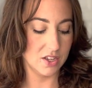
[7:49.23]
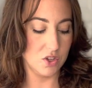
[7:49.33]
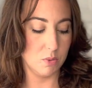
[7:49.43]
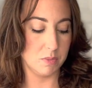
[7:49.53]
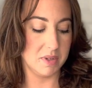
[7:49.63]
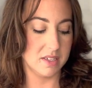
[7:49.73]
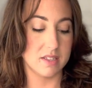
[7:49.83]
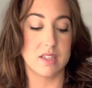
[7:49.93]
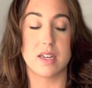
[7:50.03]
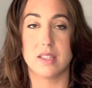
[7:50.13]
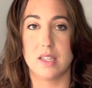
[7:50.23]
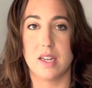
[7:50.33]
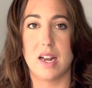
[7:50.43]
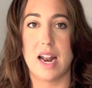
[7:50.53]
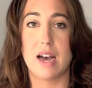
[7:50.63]
you would be
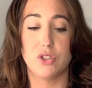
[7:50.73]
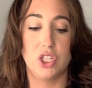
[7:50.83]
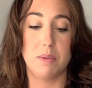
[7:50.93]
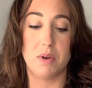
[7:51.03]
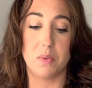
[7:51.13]
disgusted at how cheap it